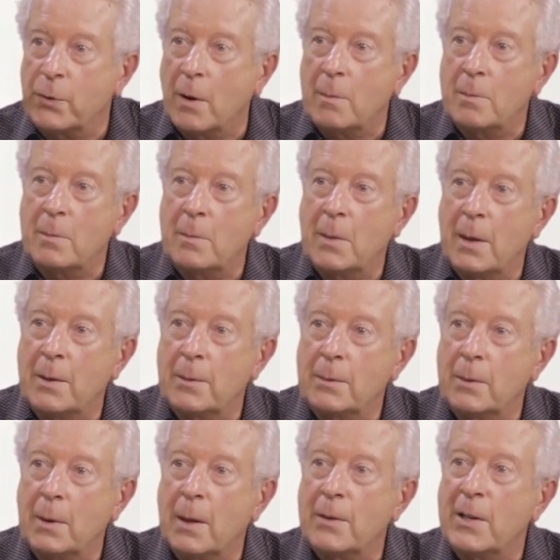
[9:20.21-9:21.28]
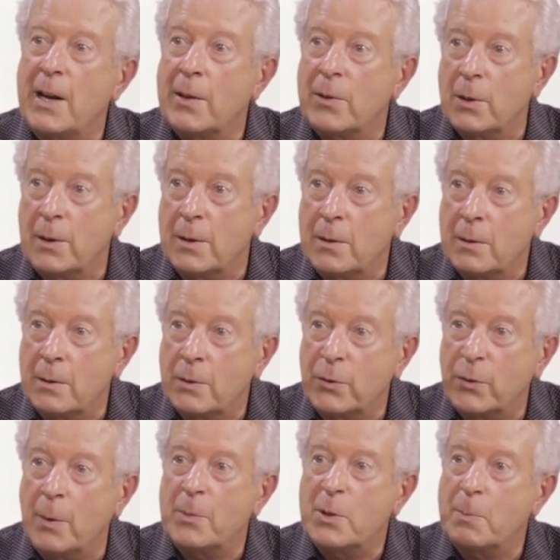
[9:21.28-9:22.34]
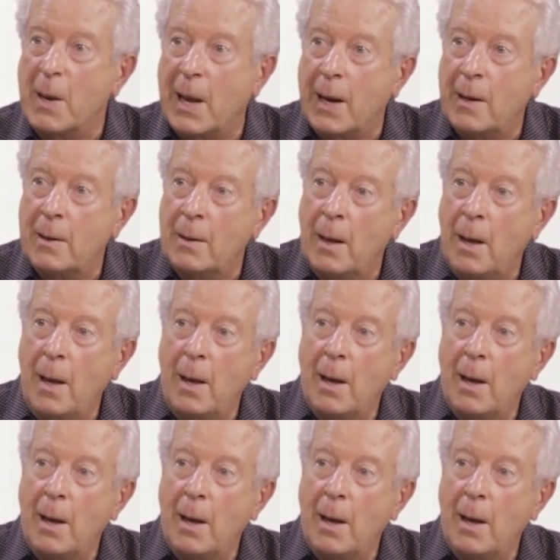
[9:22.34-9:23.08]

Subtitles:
from the Netherlands, from Spain,